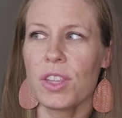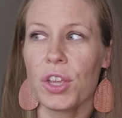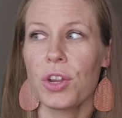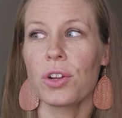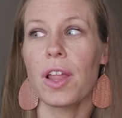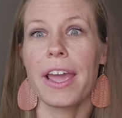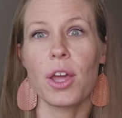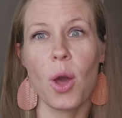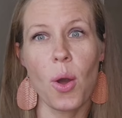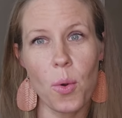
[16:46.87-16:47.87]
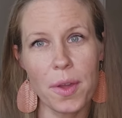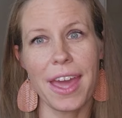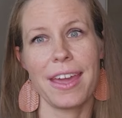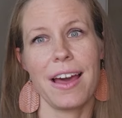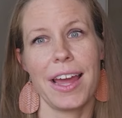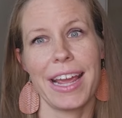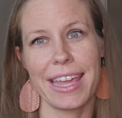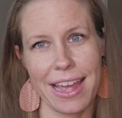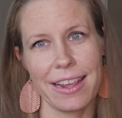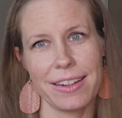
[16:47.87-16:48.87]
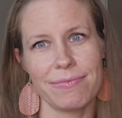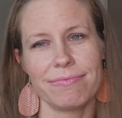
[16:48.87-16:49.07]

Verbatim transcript: you're like, okay, God, I get it.